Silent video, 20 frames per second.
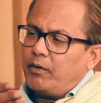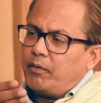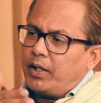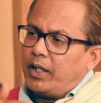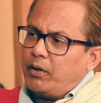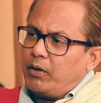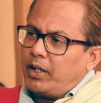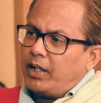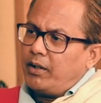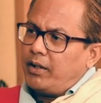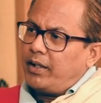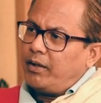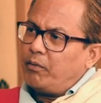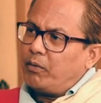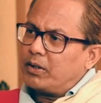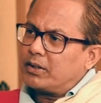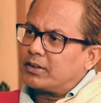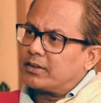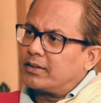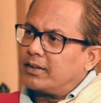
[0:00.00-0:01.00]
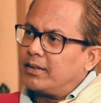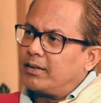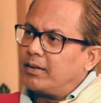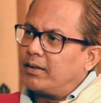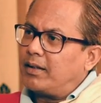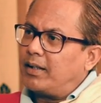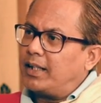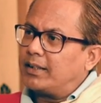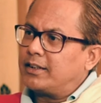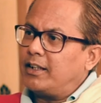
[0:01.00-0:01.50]
He was
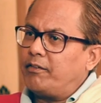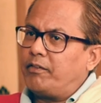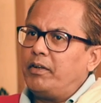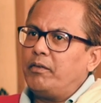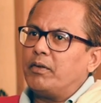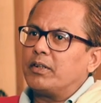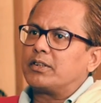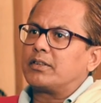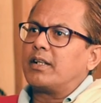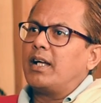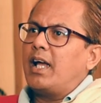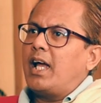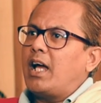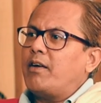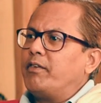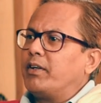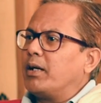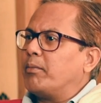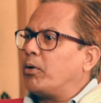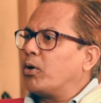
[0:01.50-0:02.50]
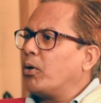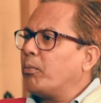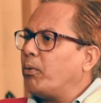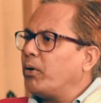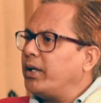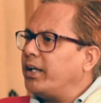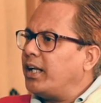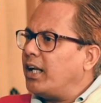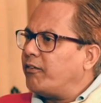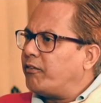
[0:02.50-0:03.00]
as if he was having a
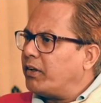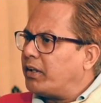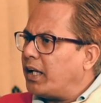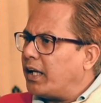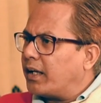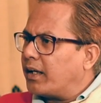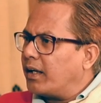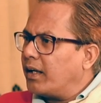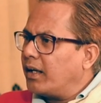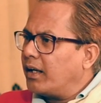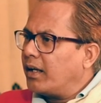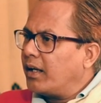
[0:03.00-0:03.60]
monopoly in everything.